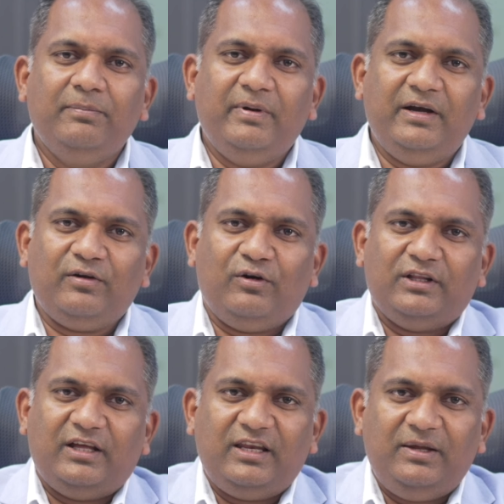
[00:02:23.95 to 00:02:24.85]
bent all
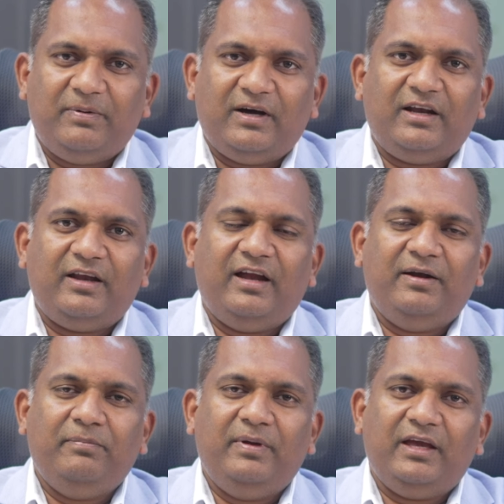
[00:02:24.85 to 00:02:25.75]
the rebar
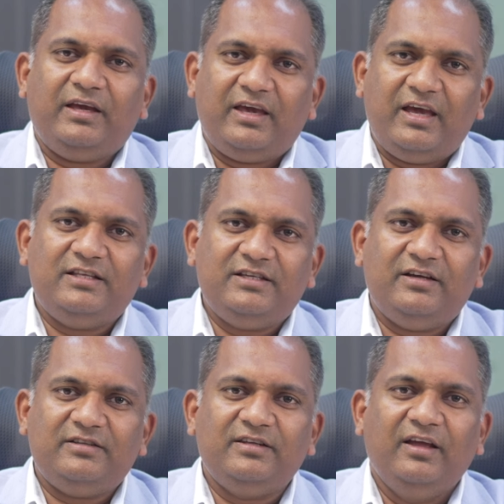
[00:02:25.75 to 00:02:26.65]
and make
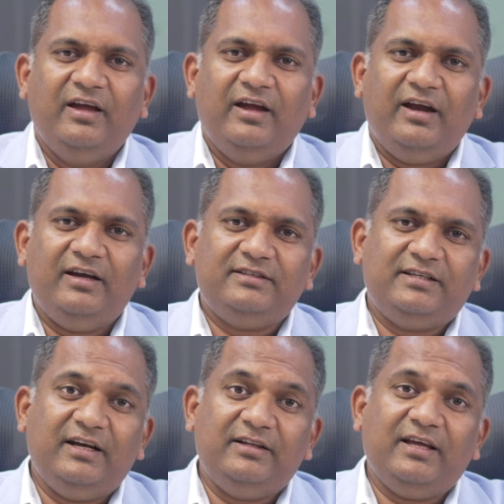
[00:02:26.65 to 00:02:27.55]
cages and
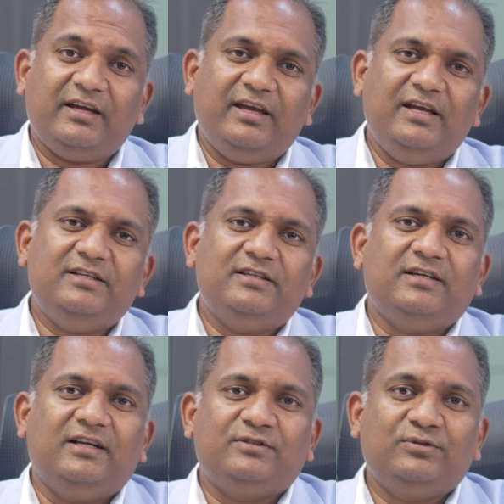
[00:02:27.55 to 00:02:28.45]
sent the cages
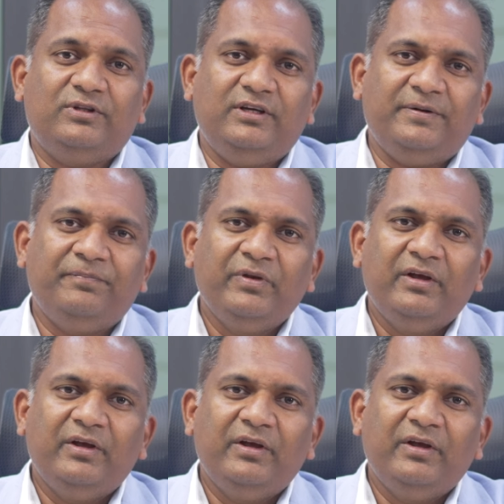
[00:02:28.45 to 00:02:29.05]
also there,